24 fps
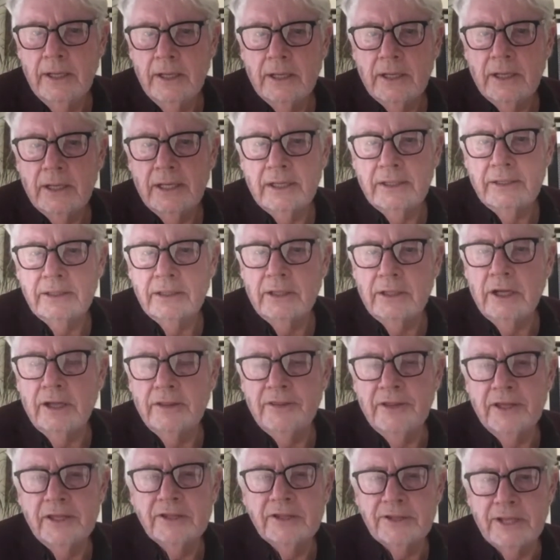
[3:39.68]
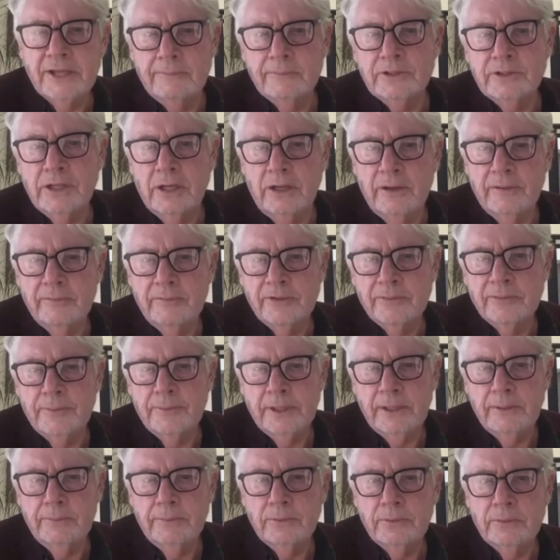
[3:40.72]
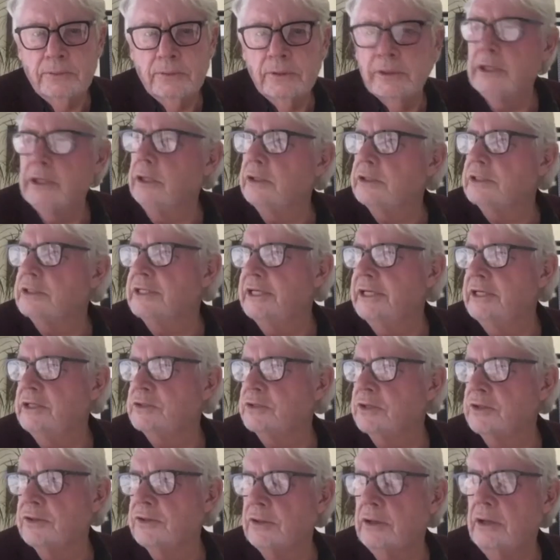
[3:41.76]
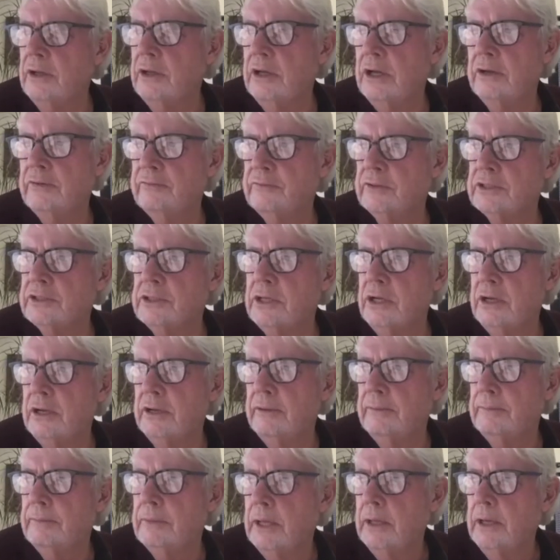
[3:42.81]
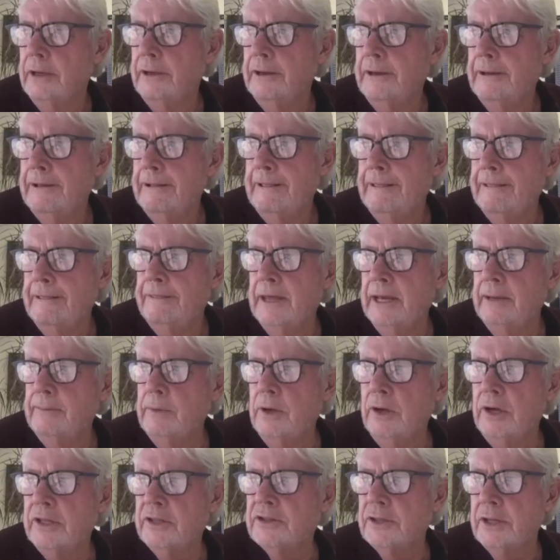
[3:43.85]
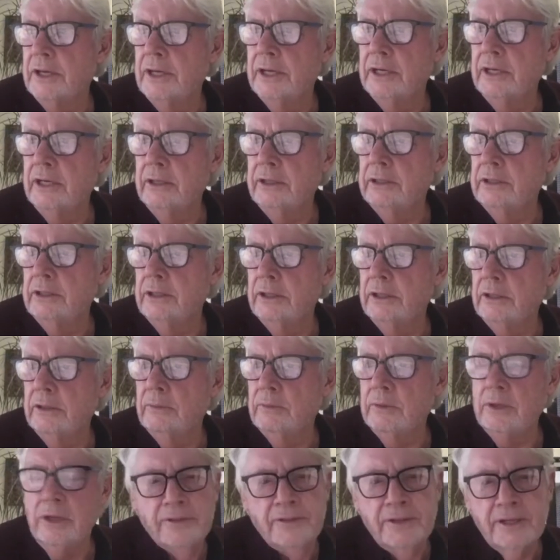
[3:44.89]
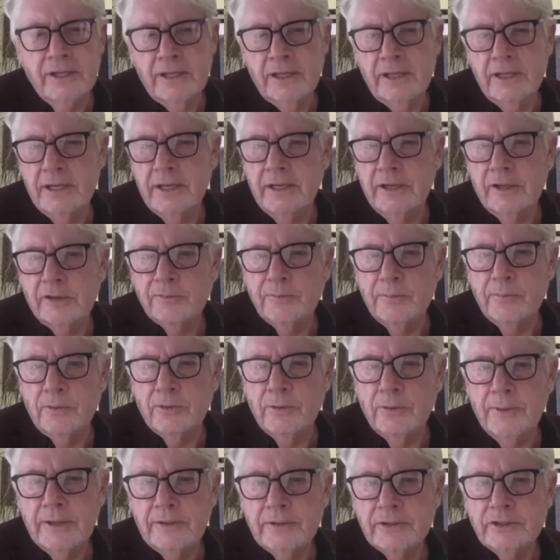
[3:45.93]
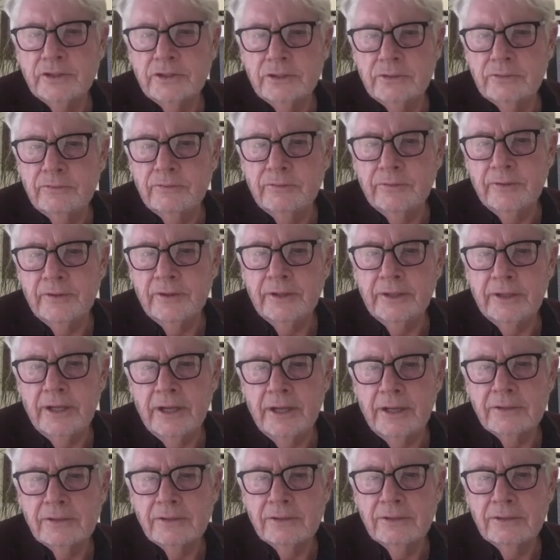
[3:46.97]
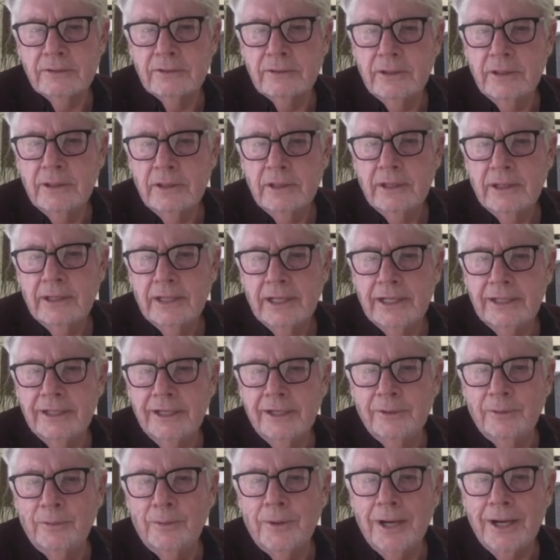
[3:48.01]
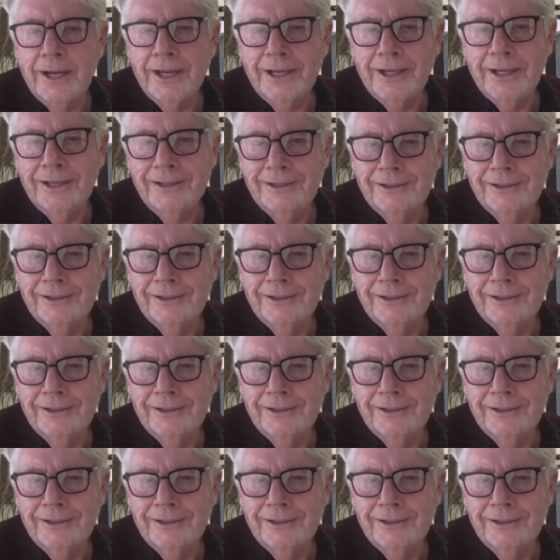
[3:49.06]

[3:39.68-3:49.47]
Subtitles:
And I think sometimes people, you know, teachers over time, they might say, you know, well, I think he cares more about the children than us. And in a way,